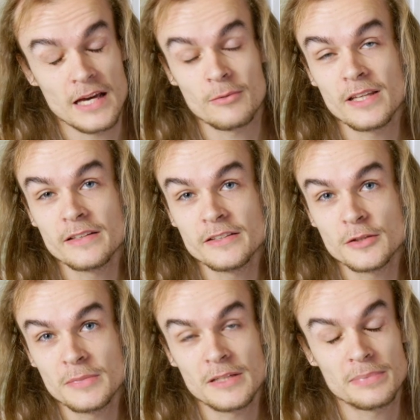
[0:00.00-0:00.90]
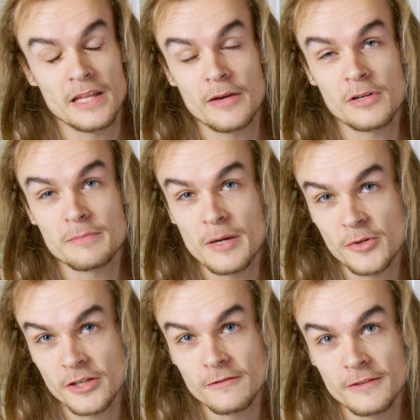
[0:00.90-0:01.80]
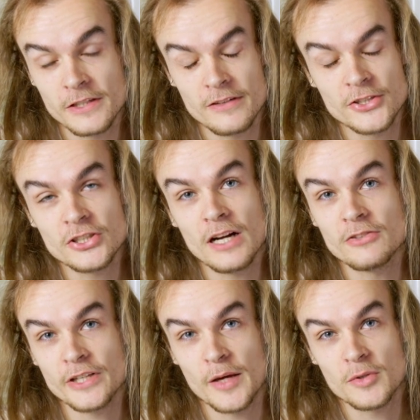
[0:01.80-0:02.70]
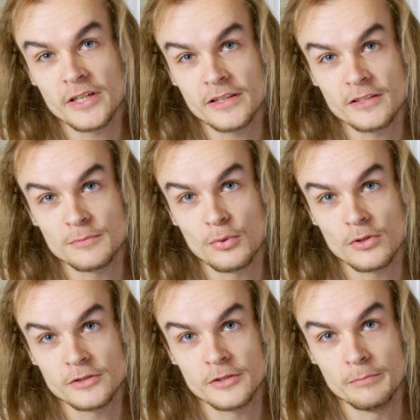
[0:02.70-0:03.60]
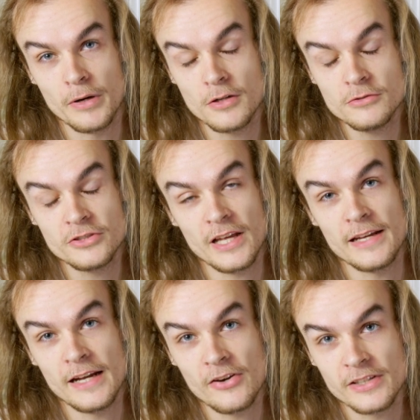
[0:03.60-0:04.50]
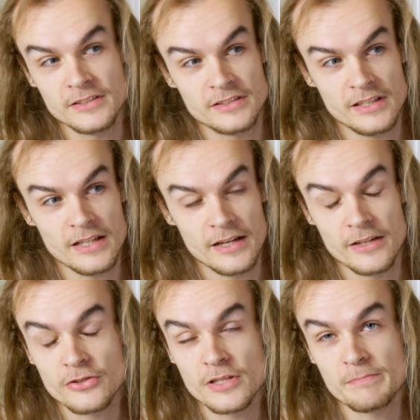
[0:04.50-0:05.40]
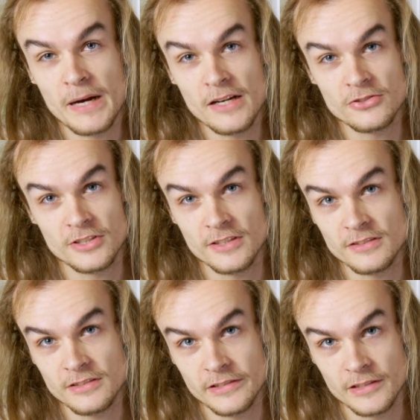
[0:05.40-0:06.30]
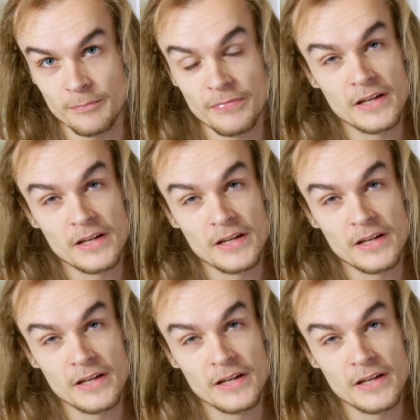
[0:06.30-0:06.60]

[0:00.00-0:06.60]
And with a little bit of playing with memory configuration, I was able to get this board to post, and now I can see and enter the BIOS on the system.